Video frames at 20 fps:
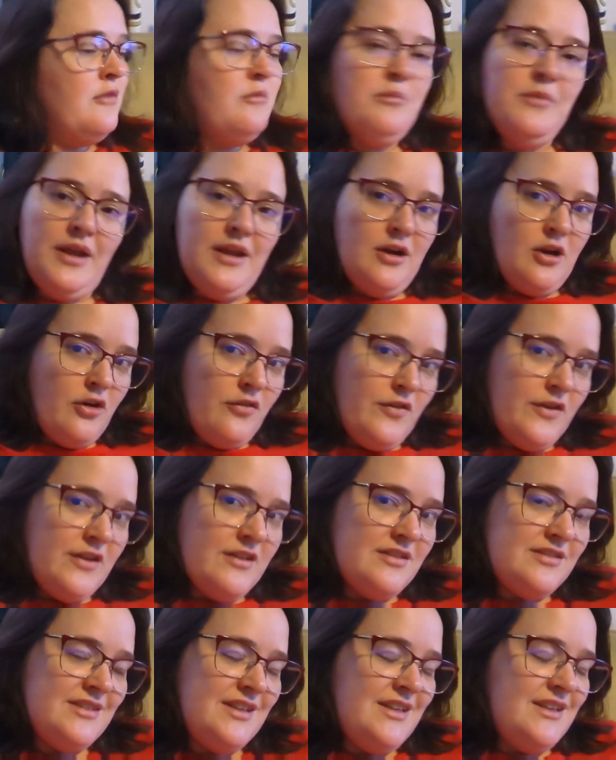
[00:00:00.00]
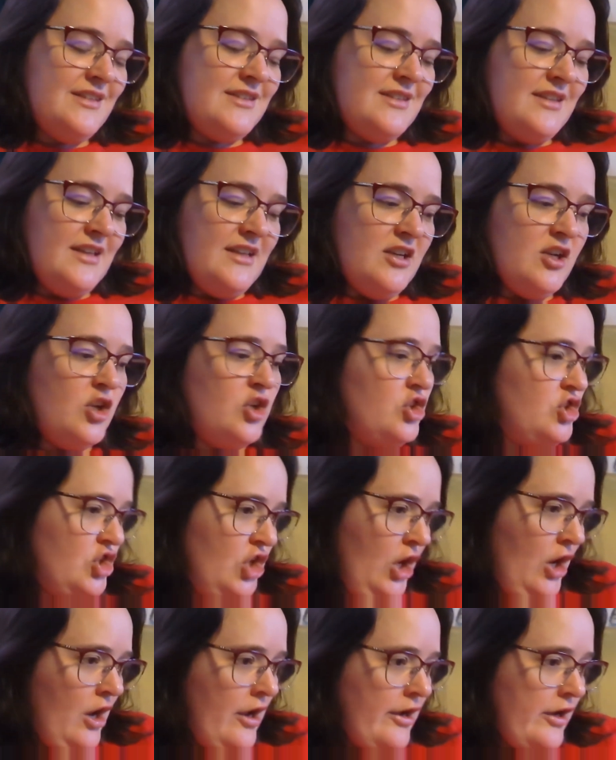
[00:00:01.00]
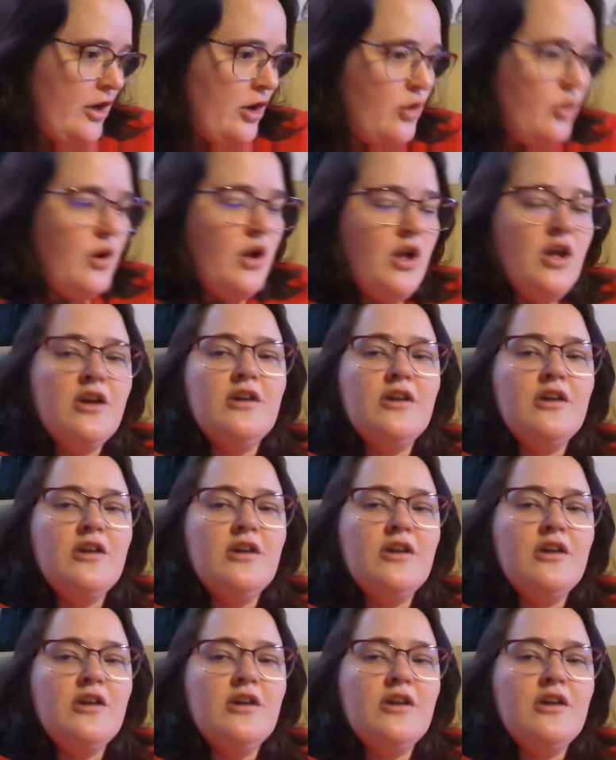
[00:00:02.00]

Main office is in Chicago.